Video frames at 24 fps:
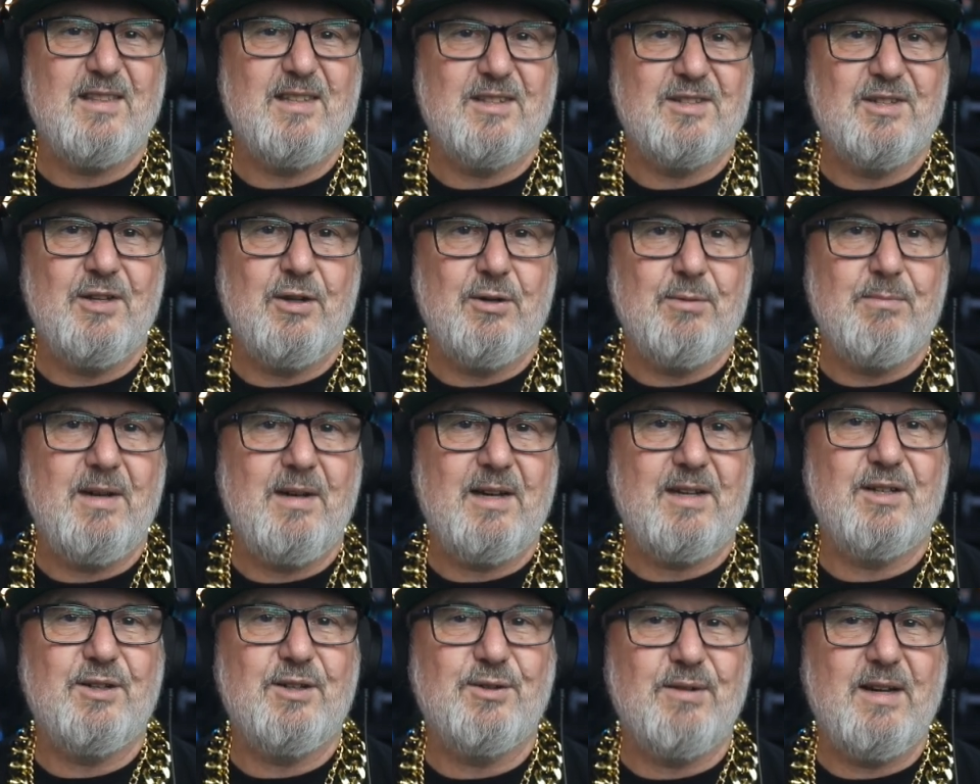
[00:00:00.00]
There's no
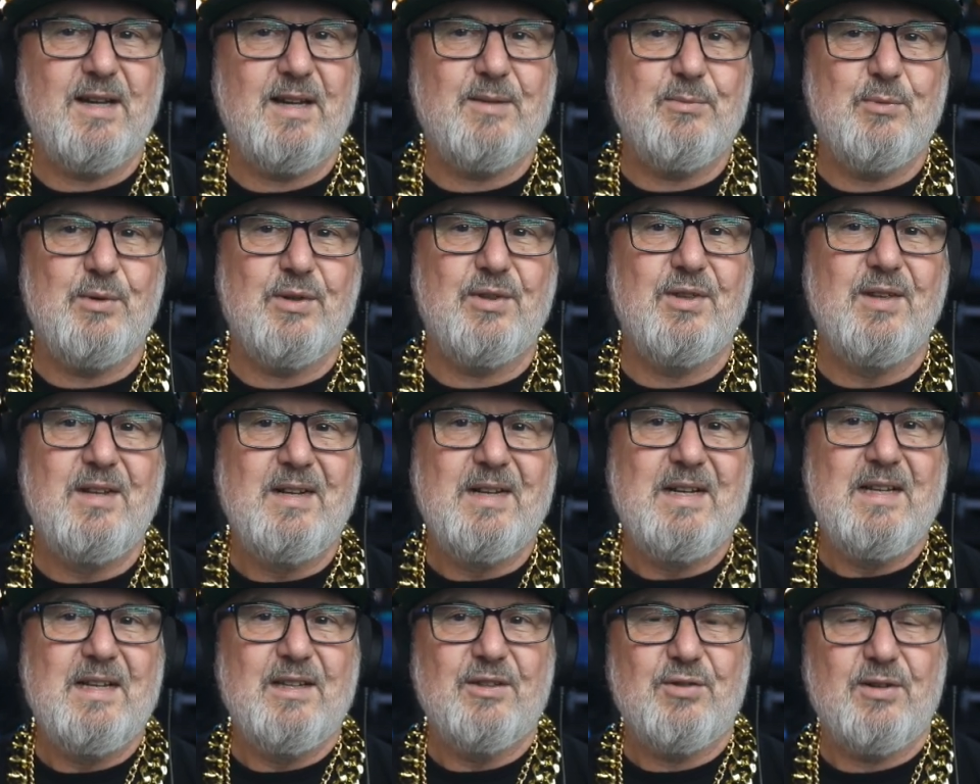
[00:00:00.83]
mucking around with
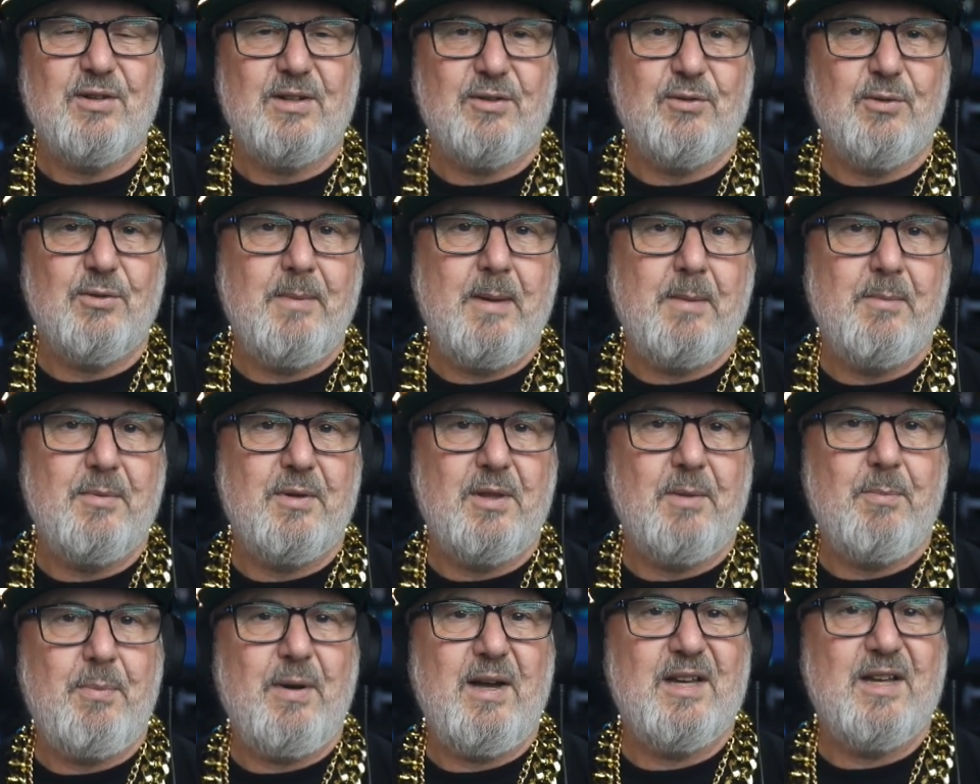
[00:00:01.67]
trying to remember
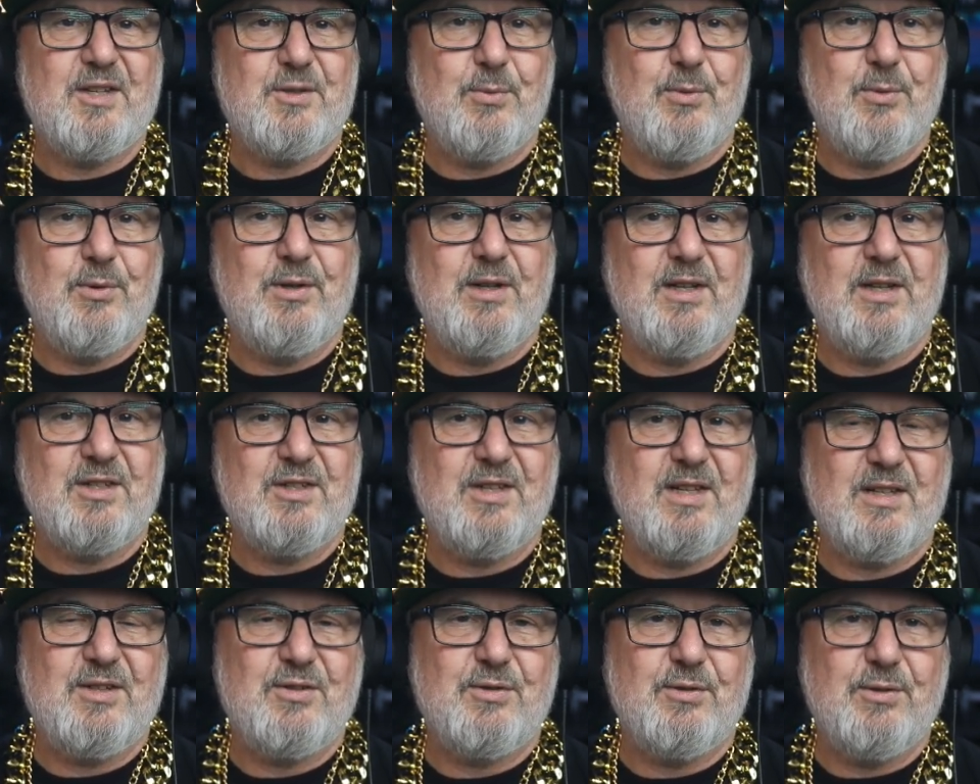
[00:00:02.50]
the password,
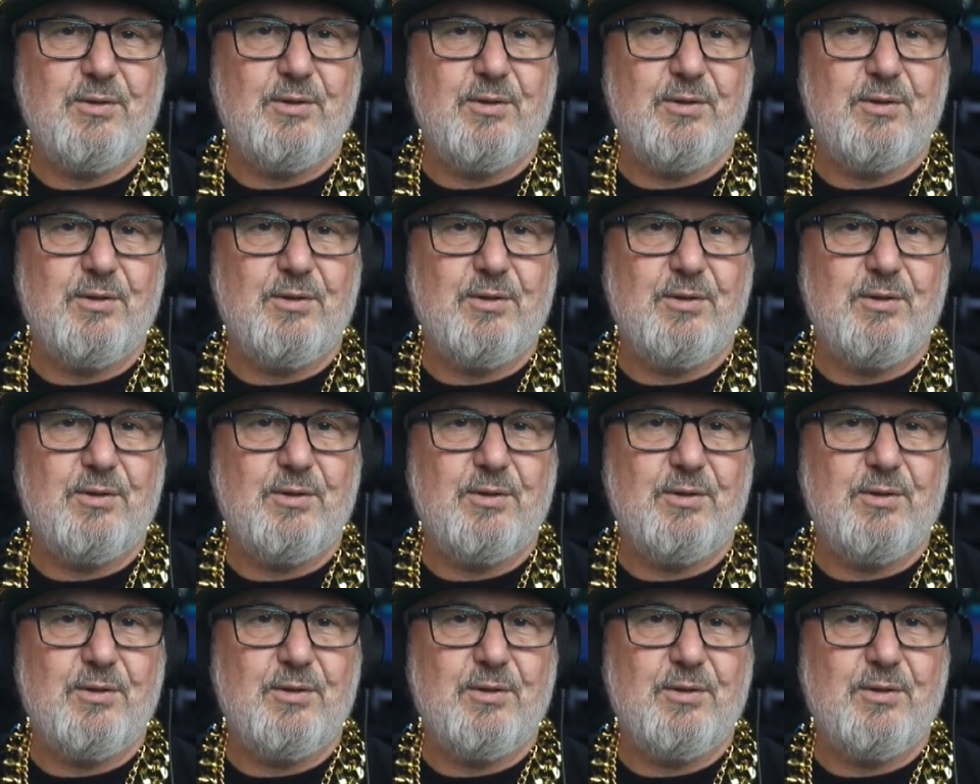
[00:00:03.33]
etc.